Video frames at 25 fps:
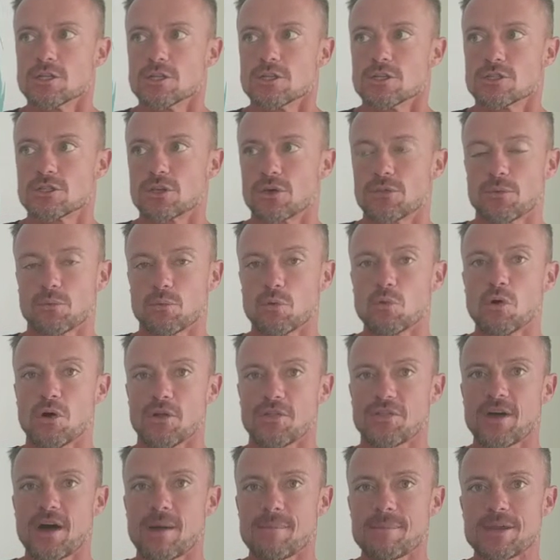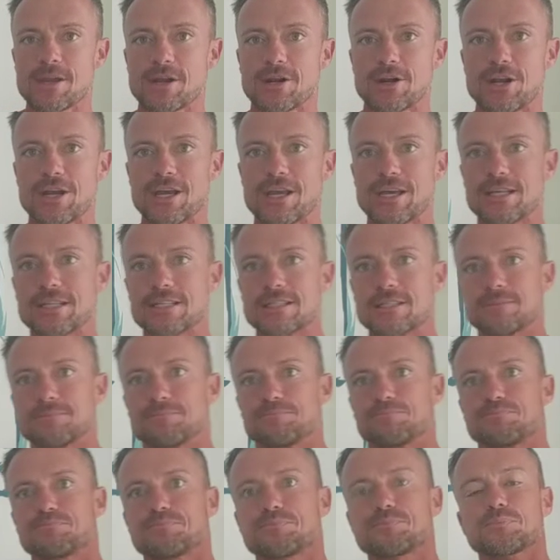So the rule of thumb here
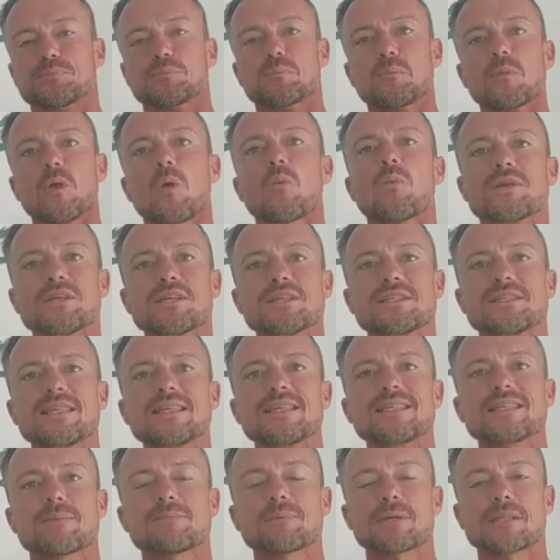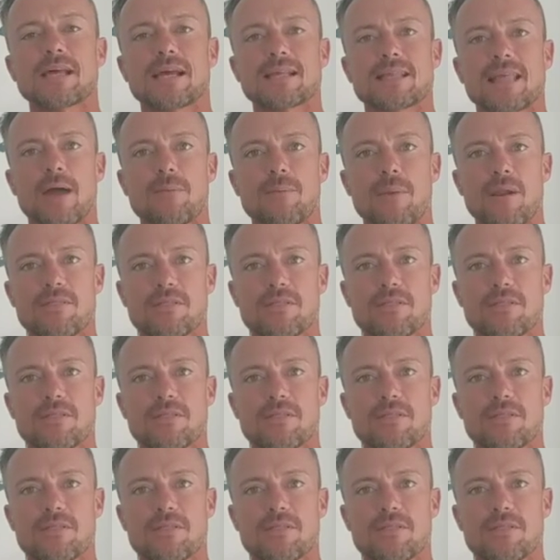is, when you see something like that,